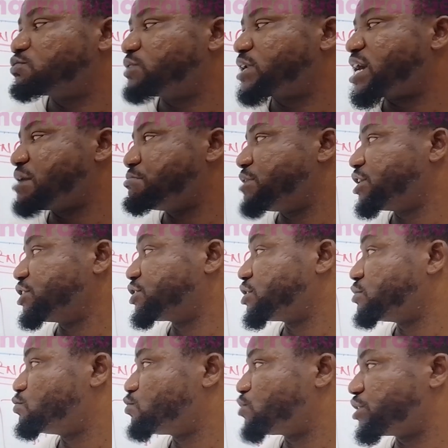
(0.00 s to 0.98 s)
when I
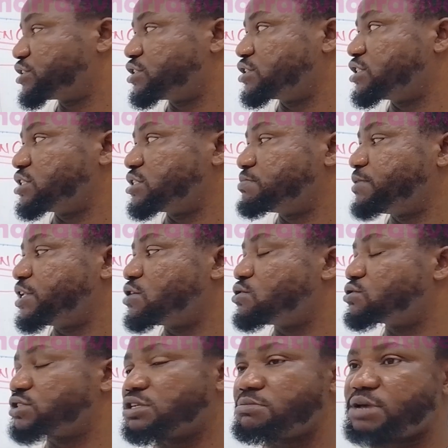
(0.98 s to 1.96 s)
mention words such as
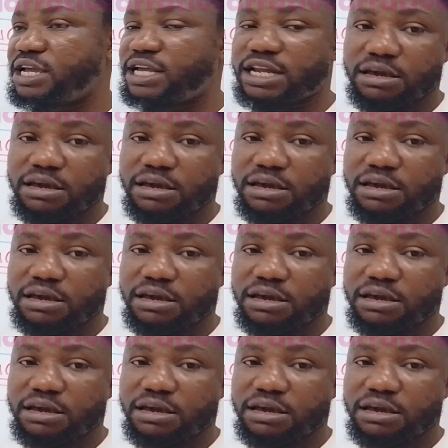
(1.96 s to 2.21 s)
penultimate.